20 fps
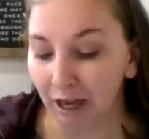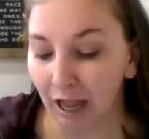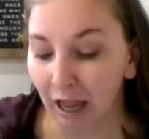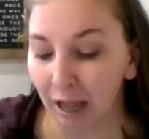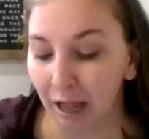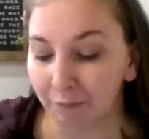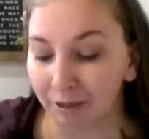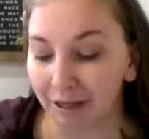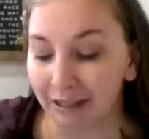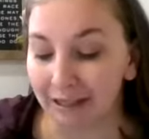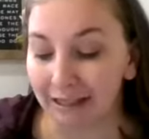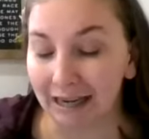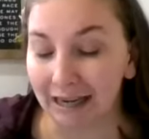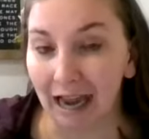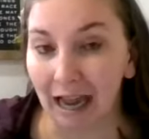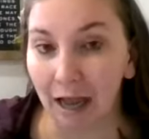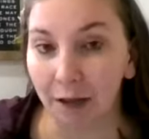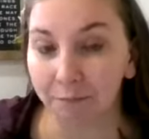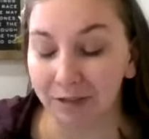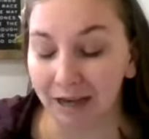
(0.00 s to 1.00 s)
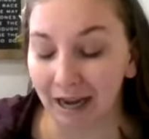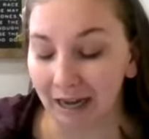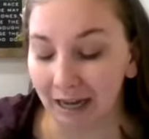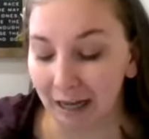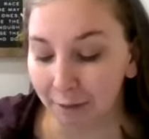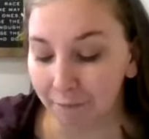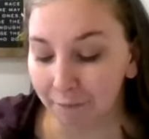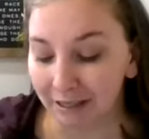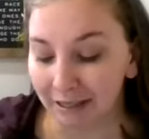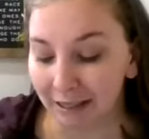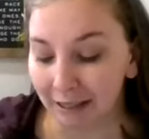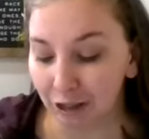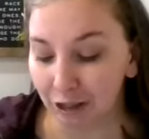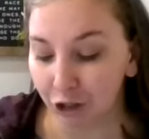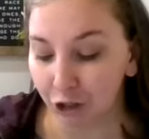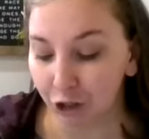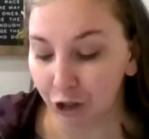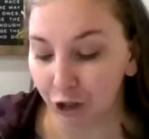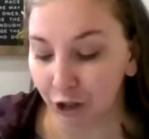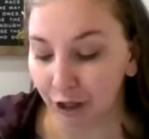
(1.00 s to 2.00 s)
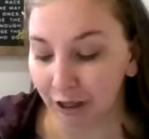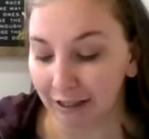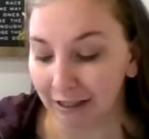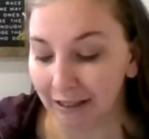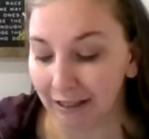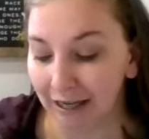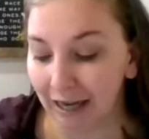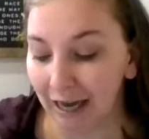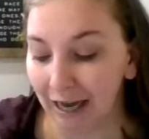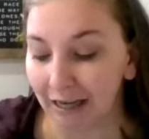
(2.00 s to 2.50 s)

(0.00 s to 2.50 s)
and obtaining business insurance,